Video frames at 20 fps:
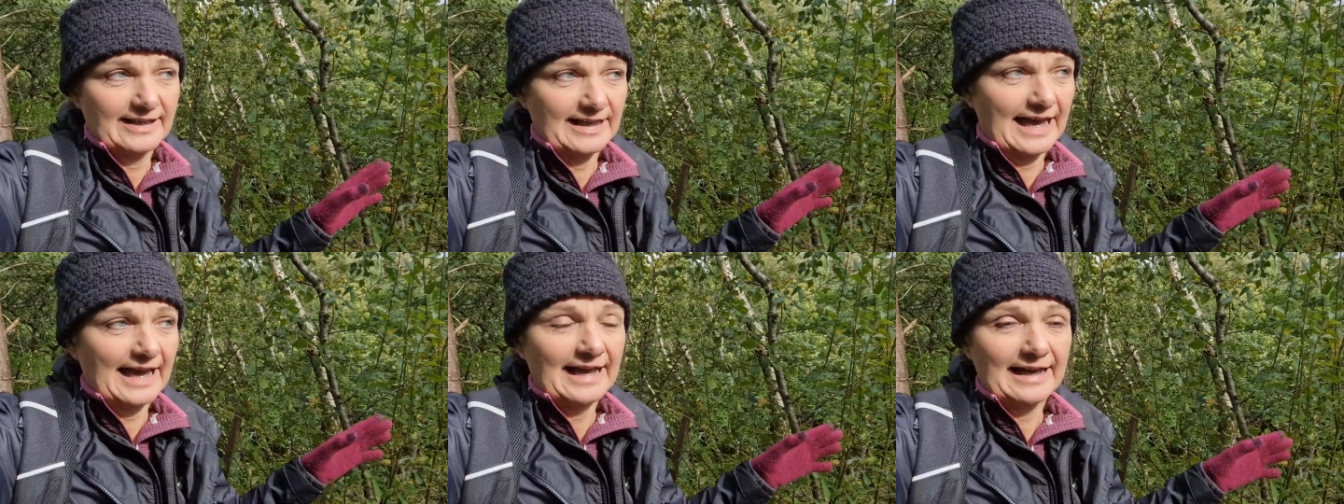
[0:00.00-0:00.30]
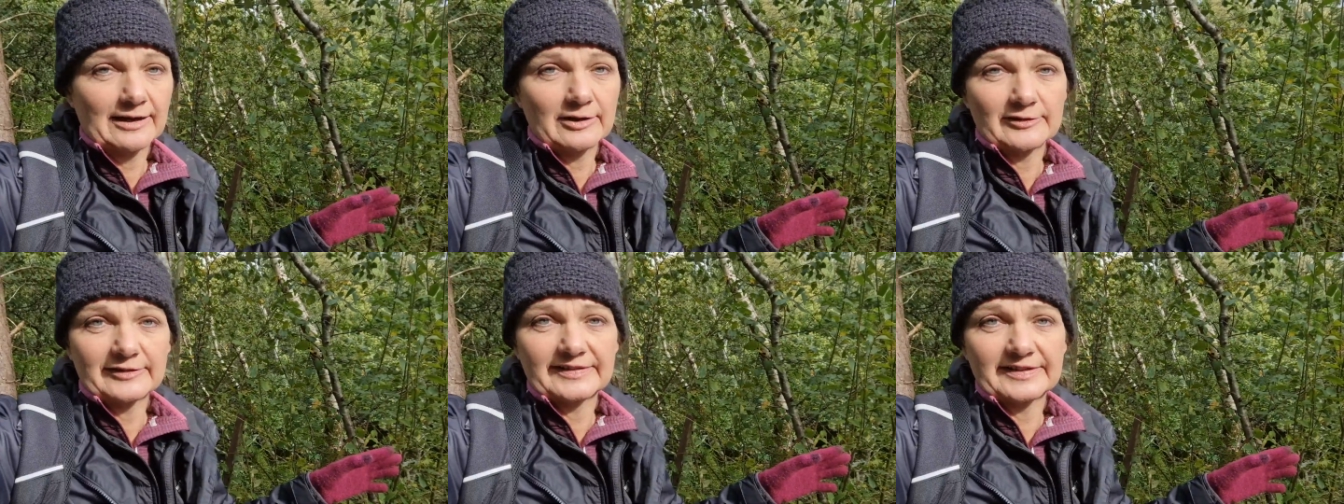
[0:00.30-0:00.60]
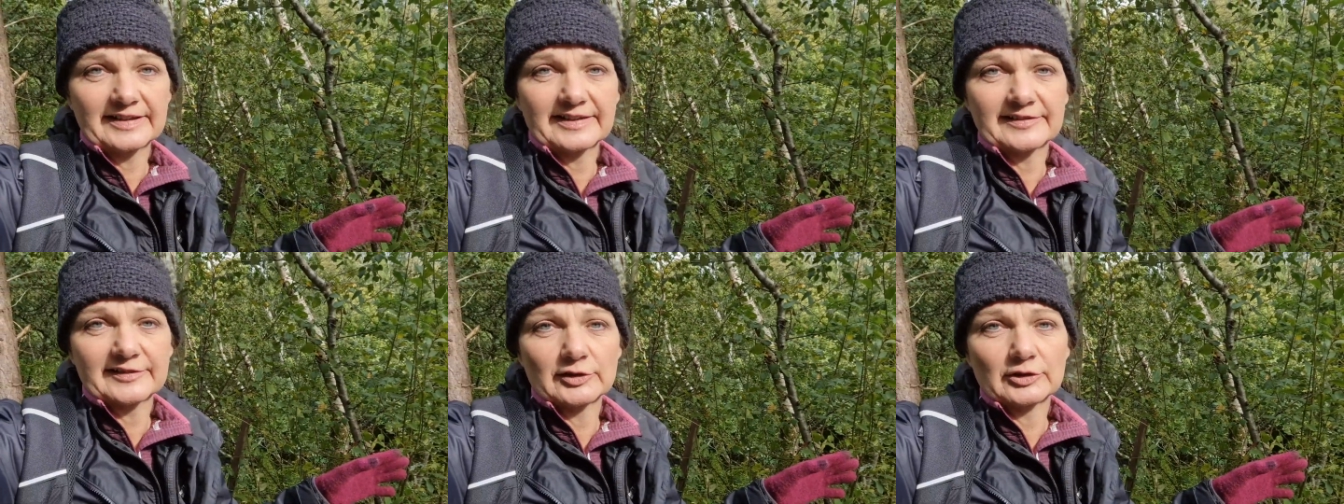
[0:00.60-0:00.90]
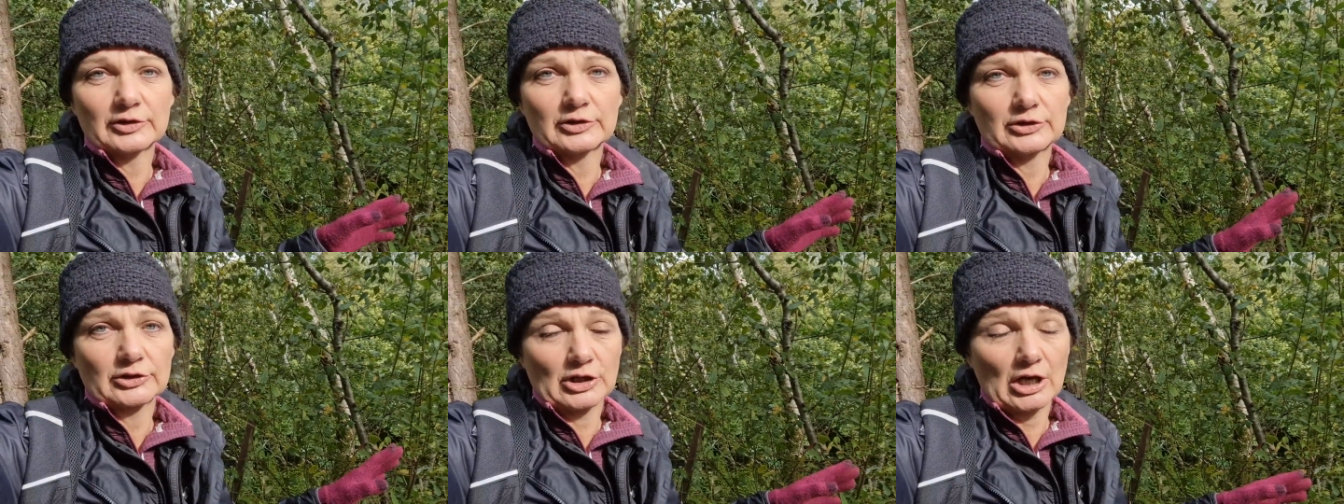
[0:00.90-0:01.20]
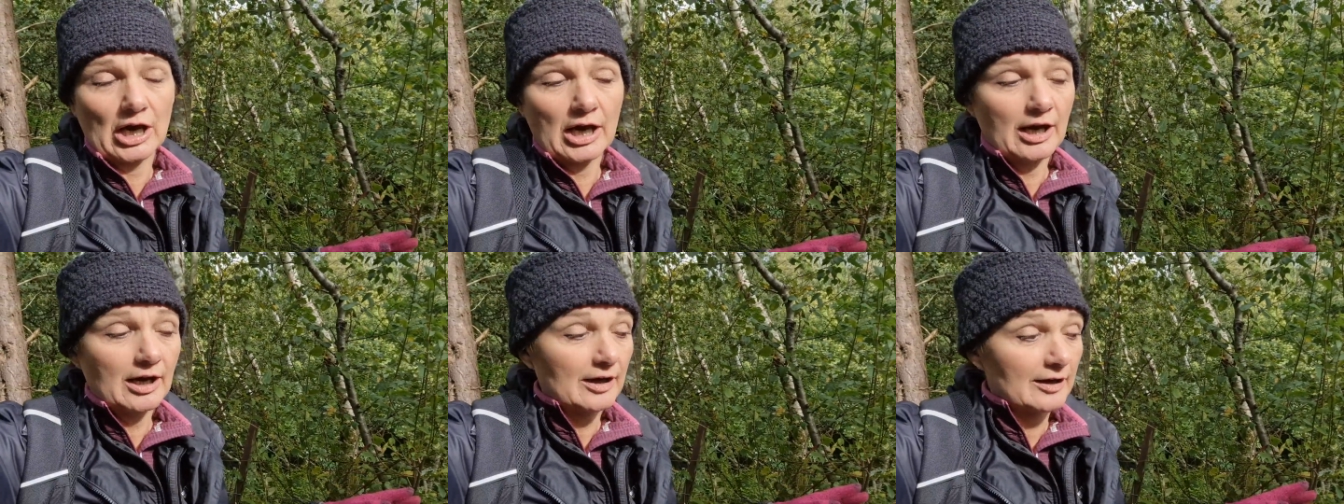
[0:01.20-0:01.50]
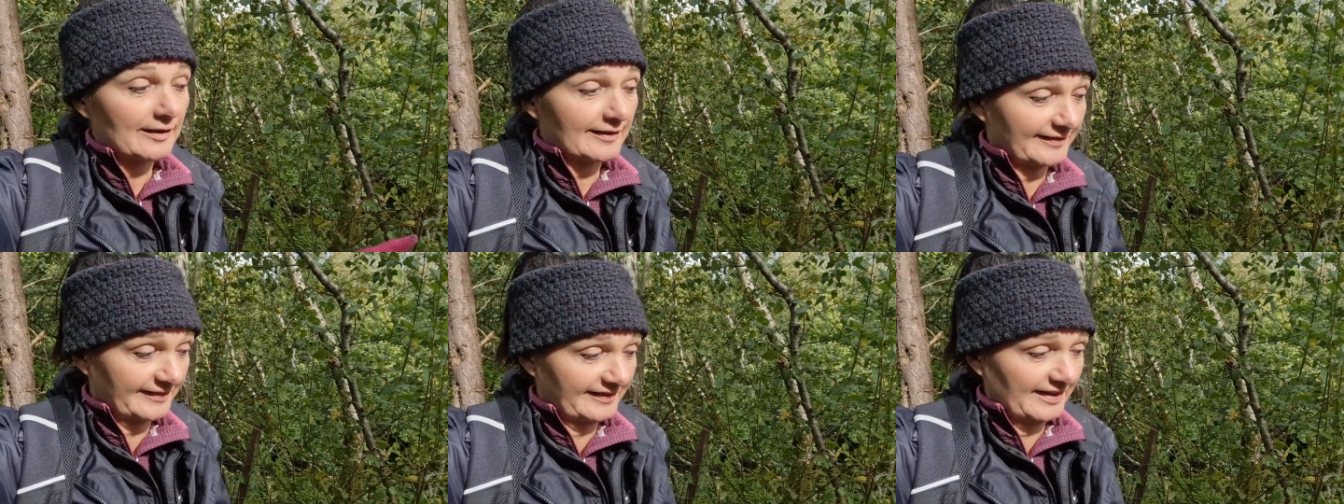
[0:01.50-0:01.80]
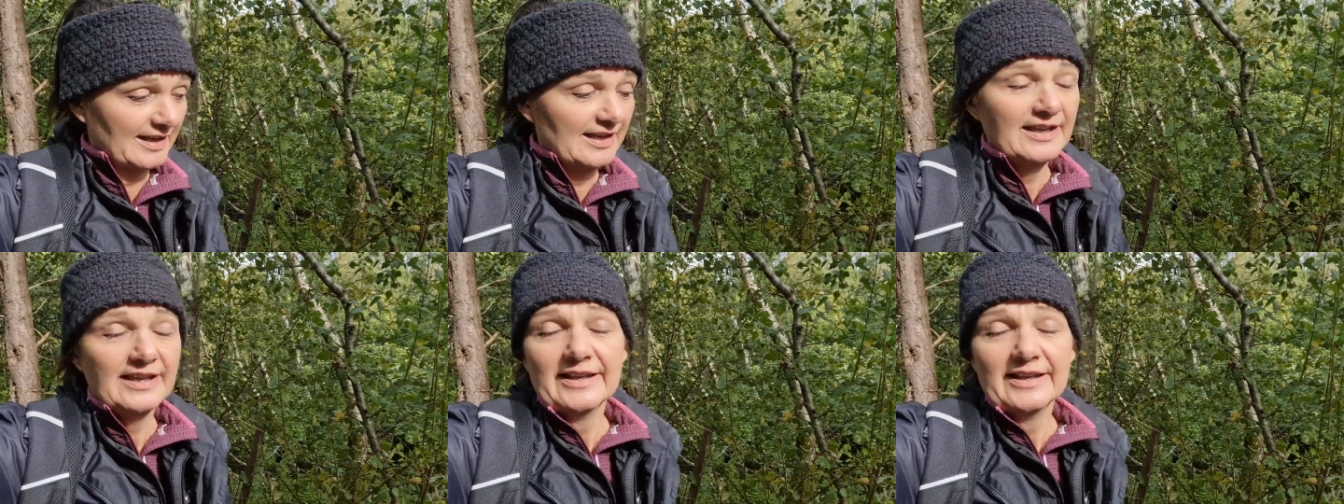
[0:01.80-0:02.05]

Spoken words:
houses or cars,